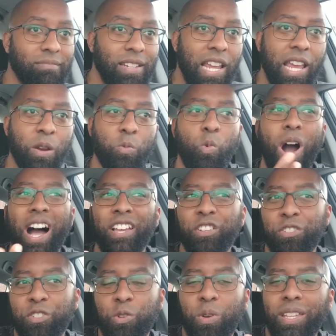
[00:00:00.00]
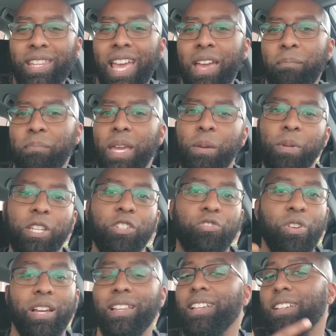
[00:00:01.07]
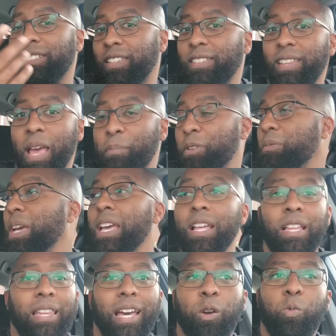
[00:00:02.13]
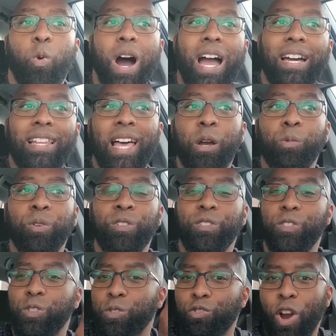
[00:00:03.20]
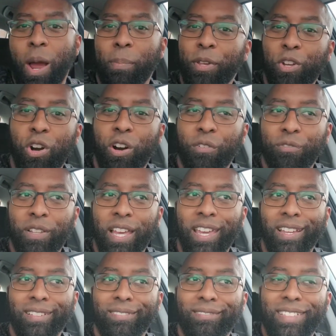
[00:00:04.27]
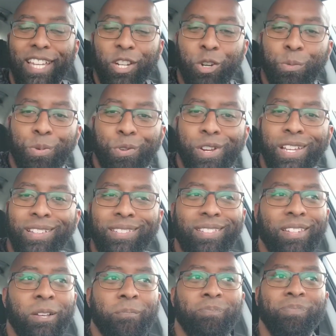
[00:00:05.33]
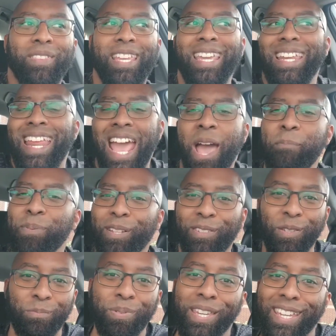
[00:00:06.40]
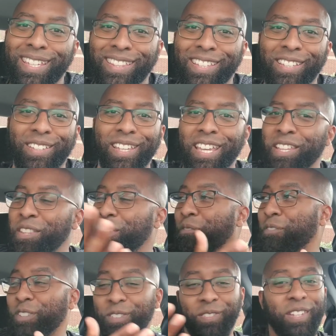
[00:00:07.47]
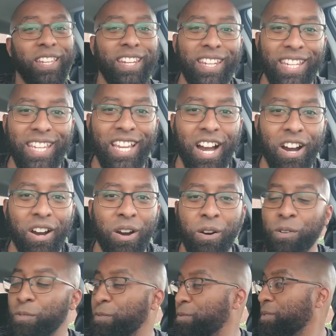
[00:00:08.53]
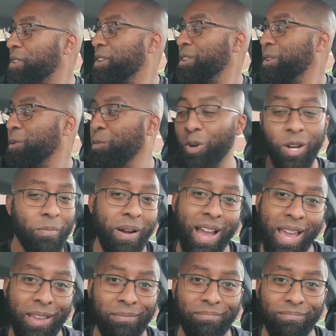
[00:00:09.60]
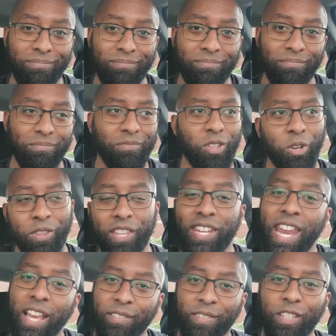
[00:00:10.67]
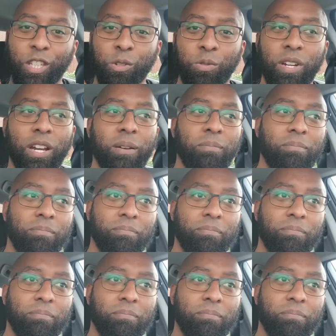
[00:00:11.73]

and while you're doing that, maybe this happened to, like, while I was dropping off like an Uber Eats, it happened to be in the vicinity of one of my, or the next queued up,